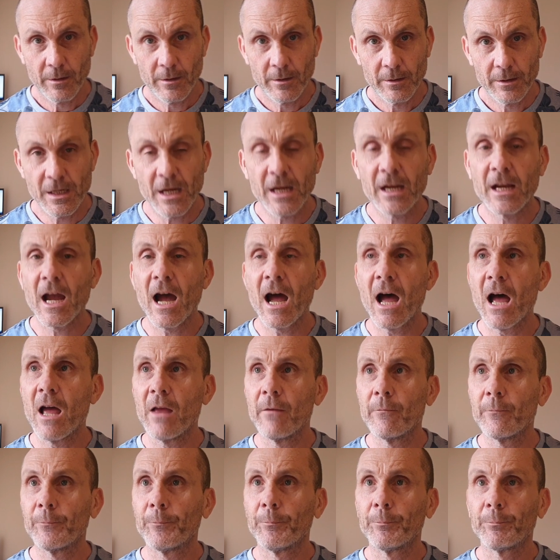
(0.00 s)
You
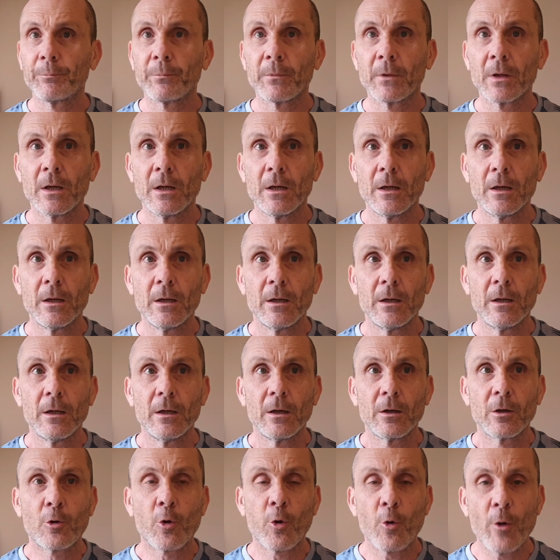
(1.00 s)
can't
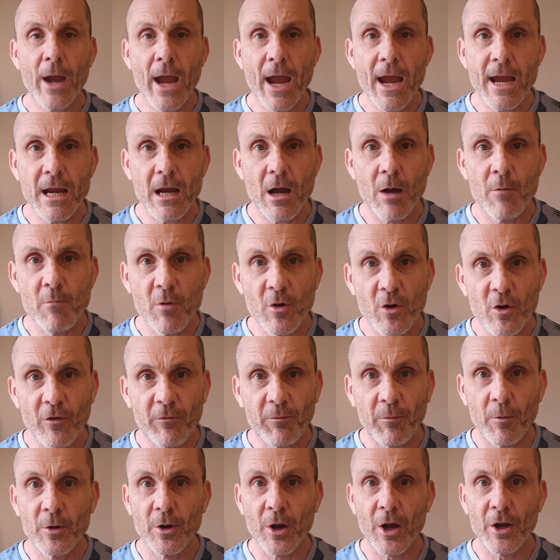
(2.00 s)
create a
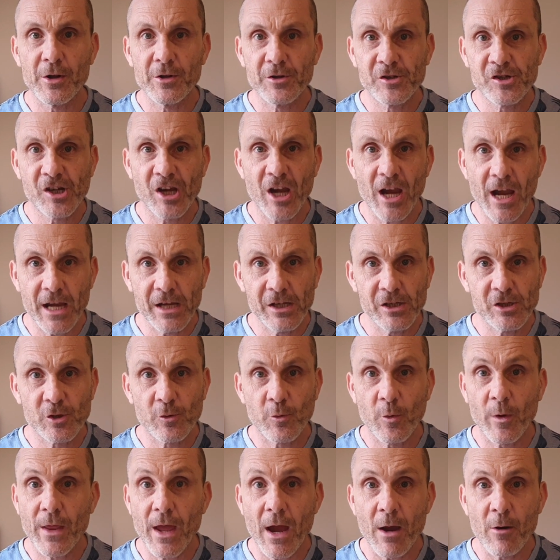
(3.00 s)
movement and change
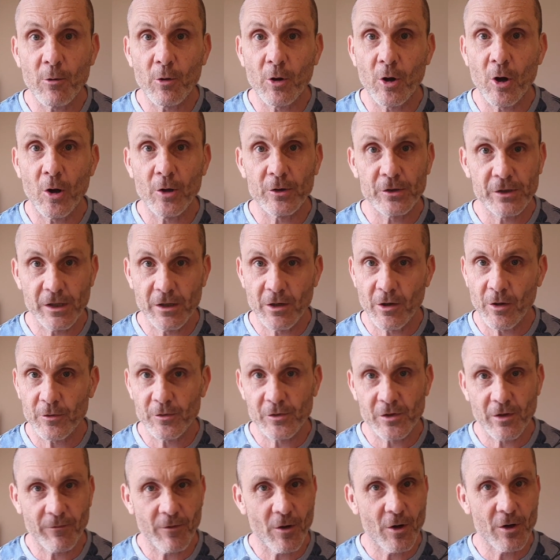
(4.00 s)
without causing
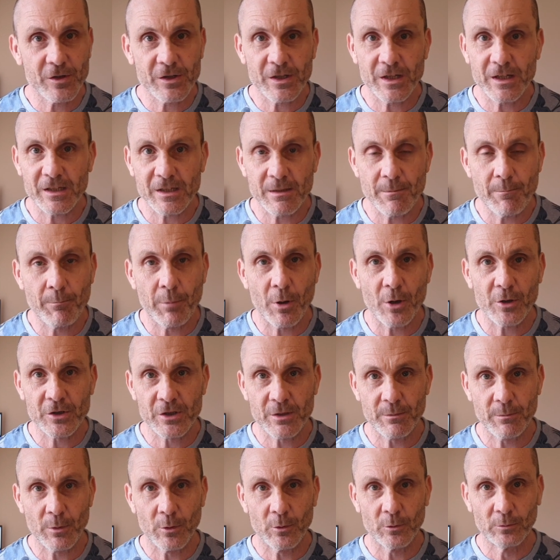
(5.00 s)
controversy. It's
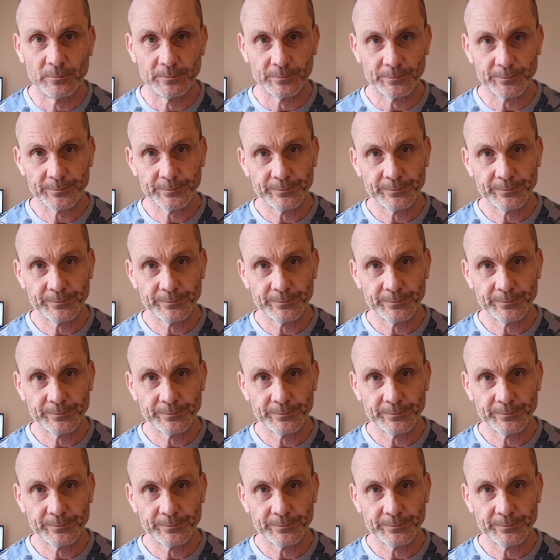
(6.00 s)
impossible.